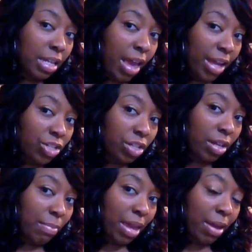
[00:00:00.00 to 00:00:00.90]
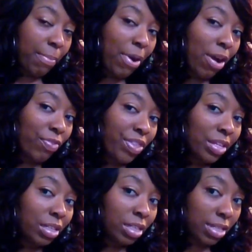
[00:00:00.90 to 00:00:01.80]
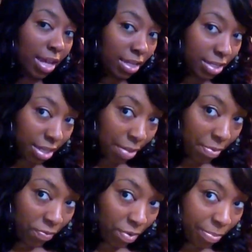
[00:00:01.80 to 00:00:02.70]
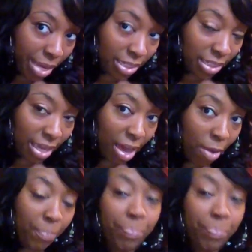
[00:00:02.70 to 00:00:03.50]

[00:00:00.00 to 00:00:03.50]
actually make a part that looks like it's coming from my scalp.